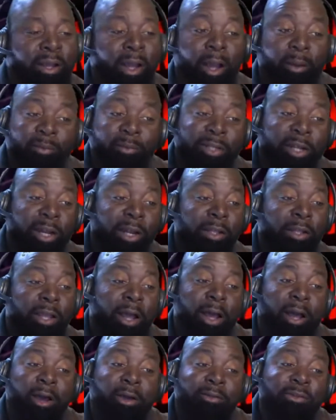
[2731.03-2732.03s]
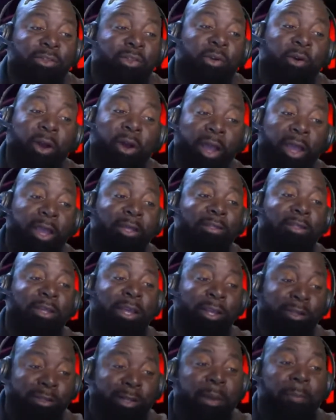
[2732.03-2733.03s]
I'm telling y'all, it's crazy.
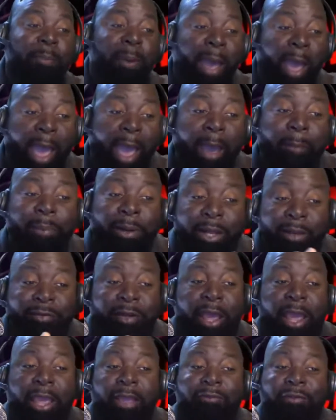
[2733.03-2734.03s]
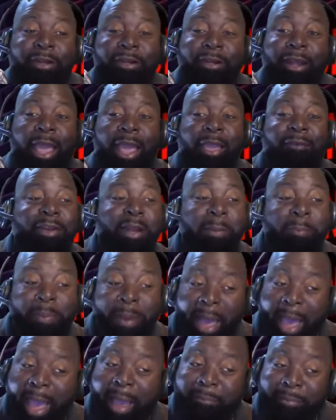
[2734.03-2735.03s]
It's in Pine Bluff, David. David in
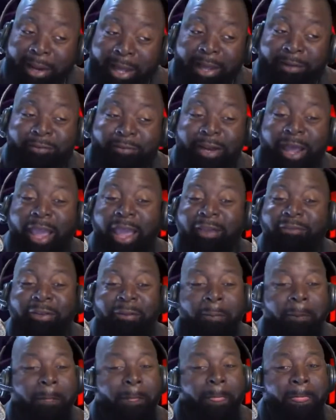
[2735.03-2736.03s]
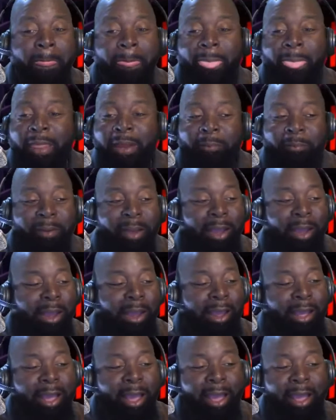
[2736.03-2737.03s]
Pine Bluff, David.
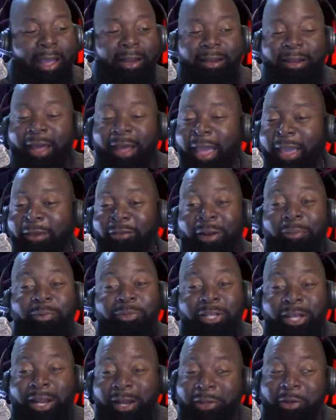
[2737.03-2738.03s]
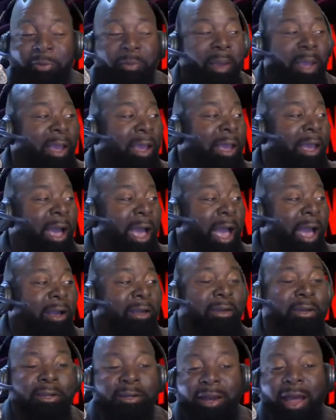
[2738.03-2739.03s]
Man, hey, David, I'm telling you, man, I
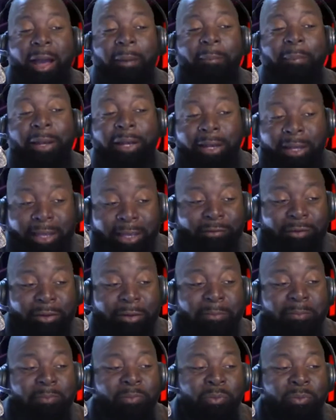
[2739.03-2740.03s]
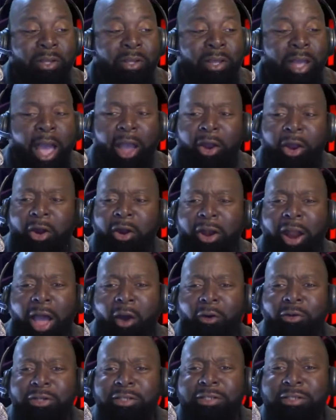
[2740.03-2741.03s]
could not believe it. I heard
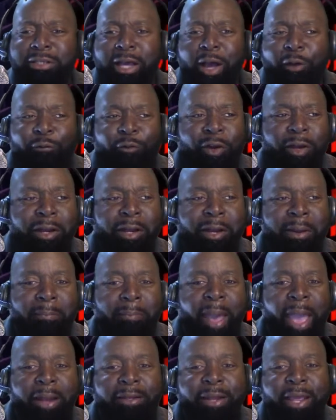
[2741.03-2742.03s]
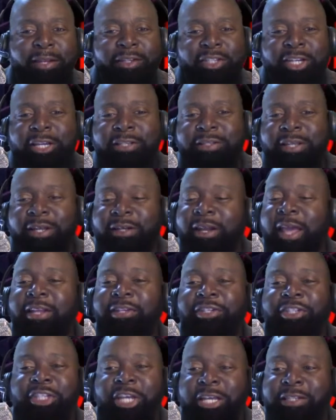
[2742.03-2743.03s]
all the scuffling in the back. They just
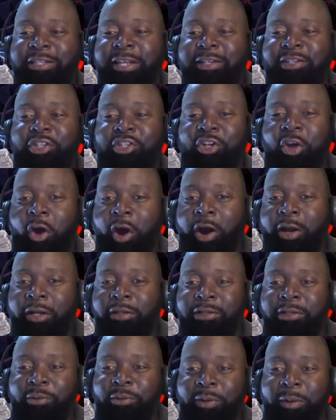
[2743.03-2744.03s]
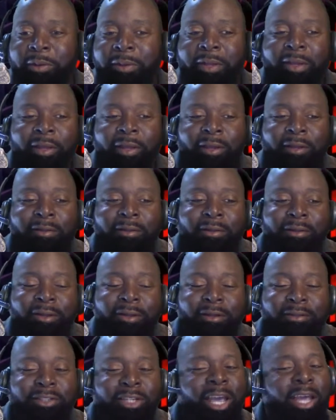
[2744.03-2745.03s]
had started
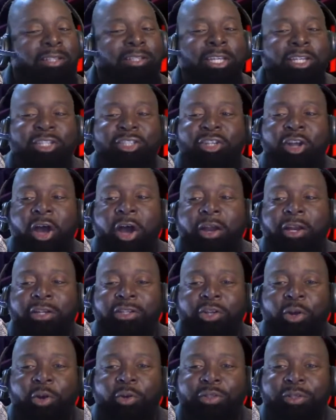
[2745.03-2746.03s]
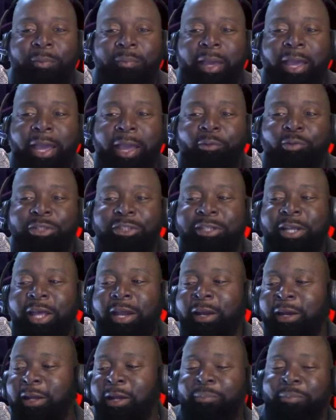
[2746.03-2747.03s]
church. The man was
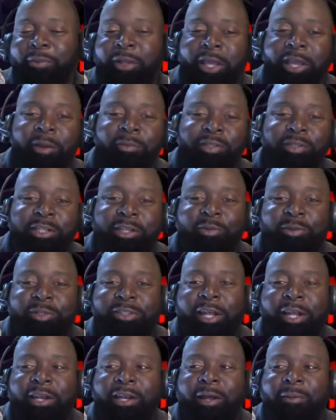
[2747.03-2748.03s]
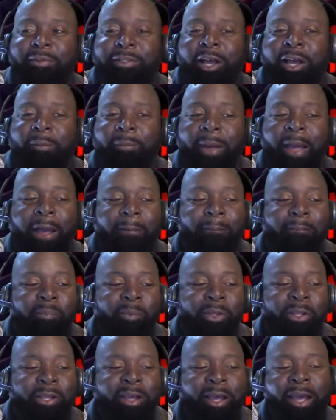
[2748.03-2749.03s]
standing up. The MC was standing up talking about,
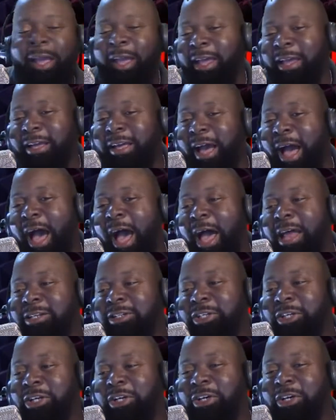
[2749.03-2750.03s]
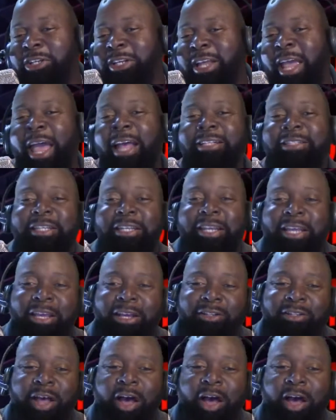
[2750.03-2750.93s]
ain't God good? Yes, he is.